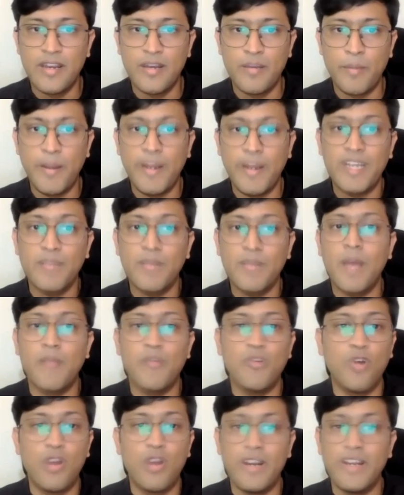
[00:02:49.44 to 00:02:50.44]
Paytm app
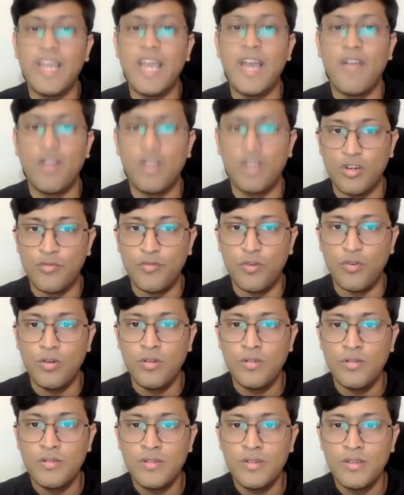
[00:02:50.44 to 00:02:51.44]
you already have on your phone.
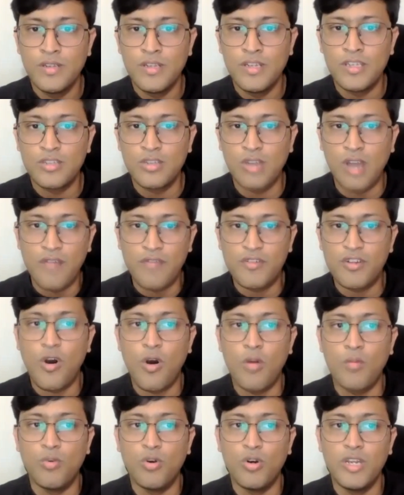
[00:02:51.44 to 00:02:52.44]
So after
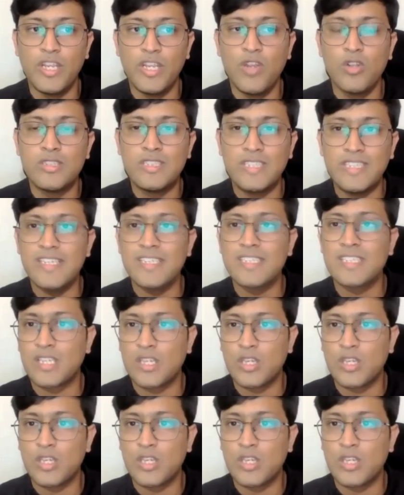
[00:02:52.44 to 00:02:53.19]
onboarding, you'll see a